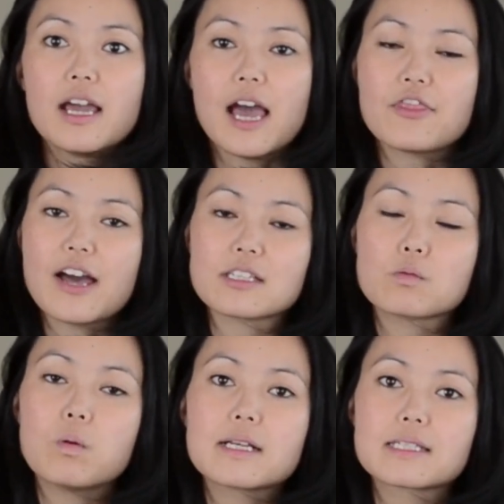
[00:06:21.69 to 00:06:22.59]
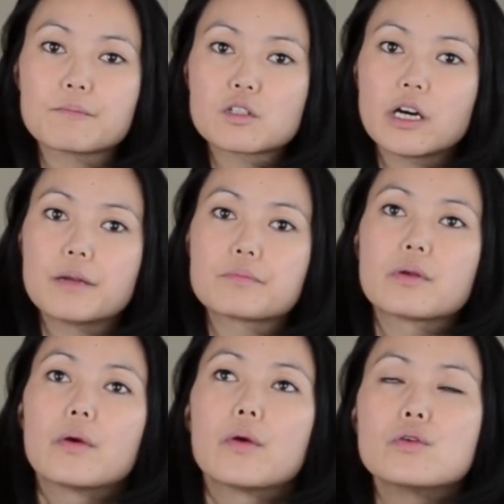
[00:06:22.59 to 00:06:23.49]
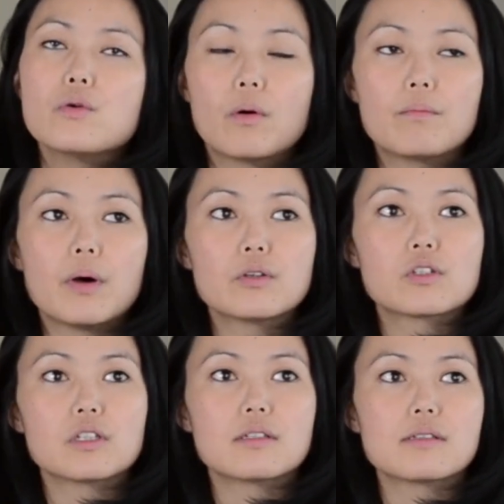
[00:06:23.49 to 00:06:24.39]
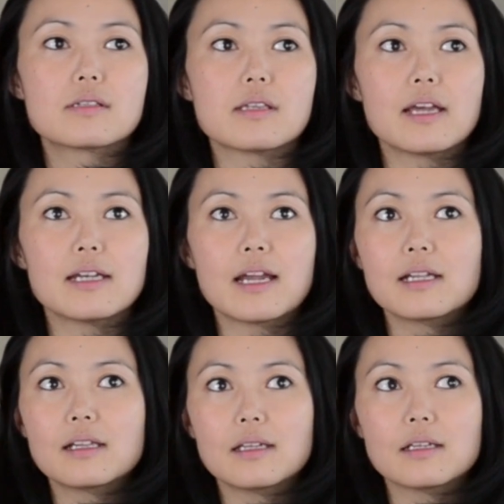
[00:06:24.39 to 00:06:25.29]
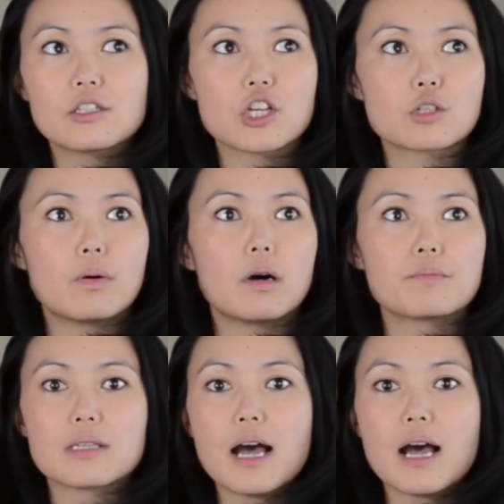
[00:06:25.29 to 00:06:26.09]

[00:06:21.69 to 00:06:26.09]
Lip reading: And that's why sometimes your emotions and anything just pops